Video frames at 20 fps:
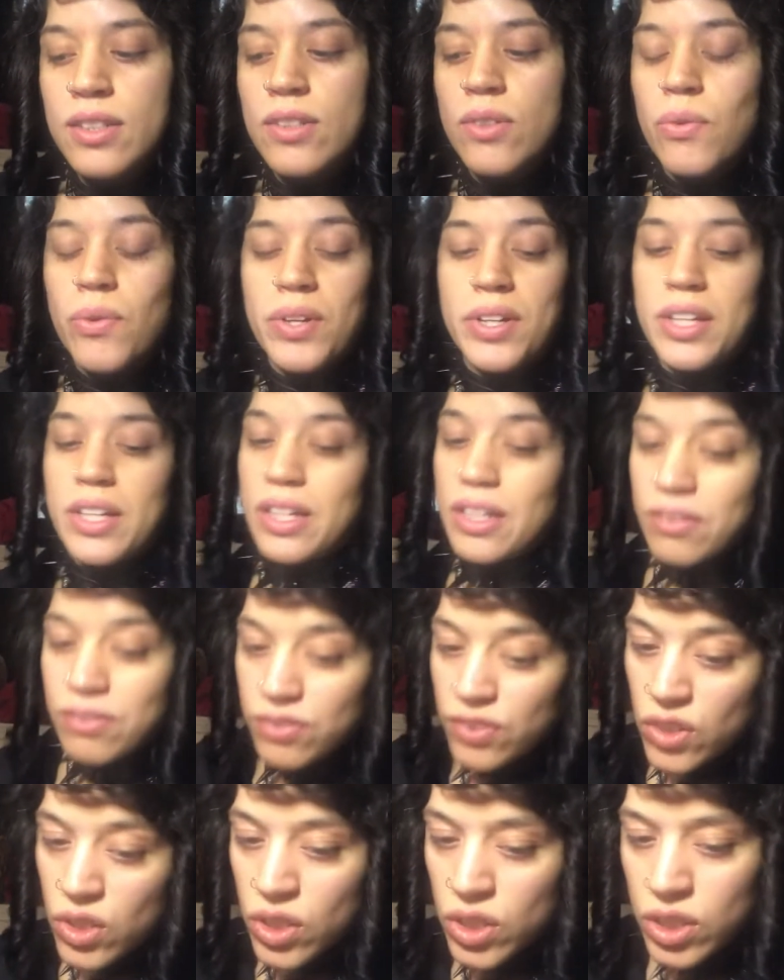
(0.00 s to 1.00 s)
or
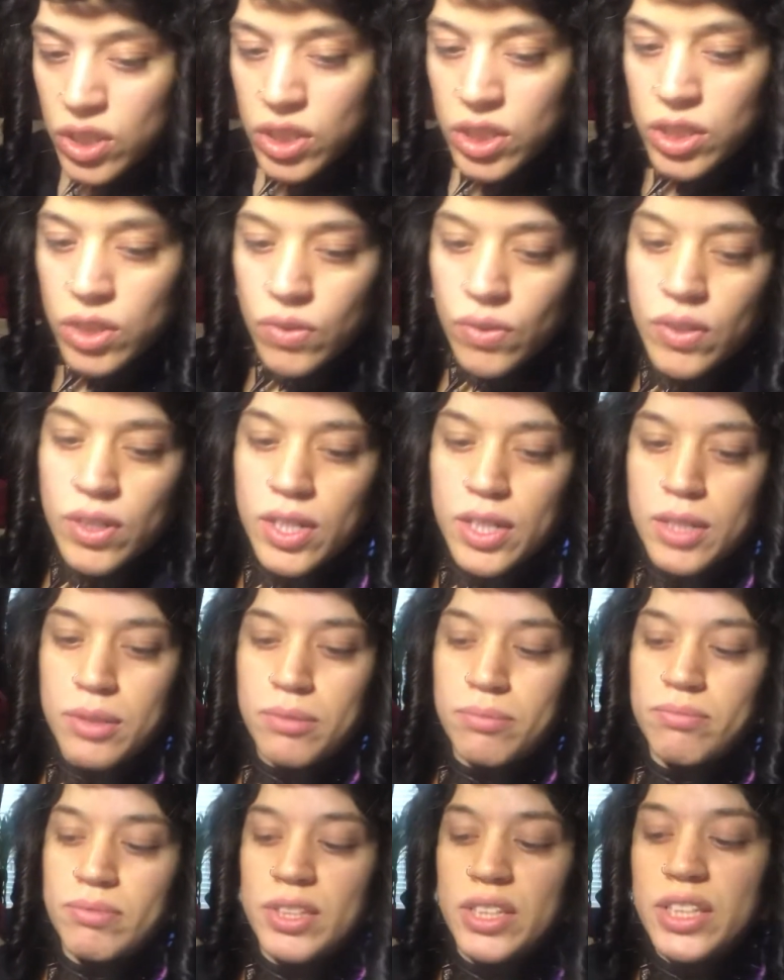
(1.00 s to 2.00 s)
evil, or
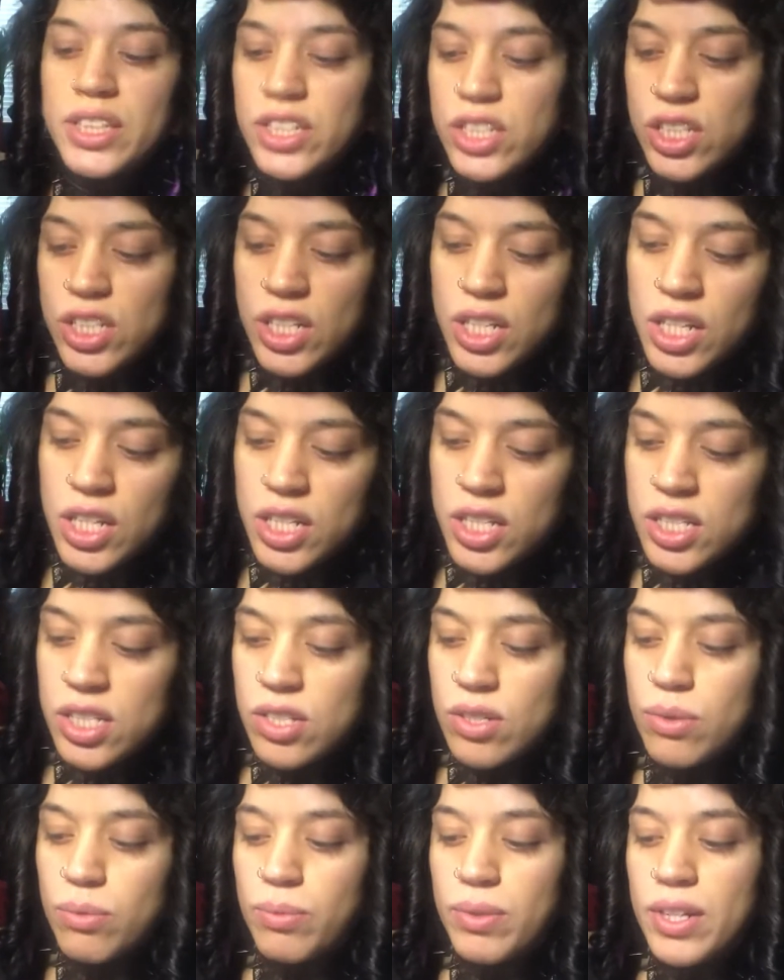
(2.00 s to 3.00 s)
malicious,
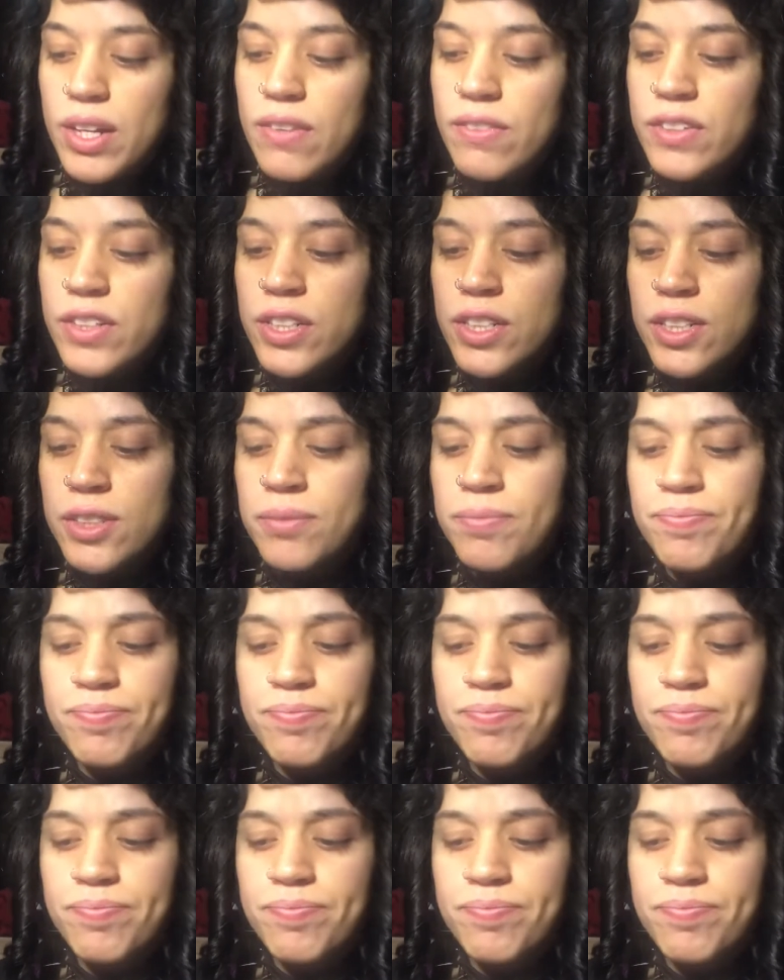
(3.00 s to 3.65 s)
or whatever.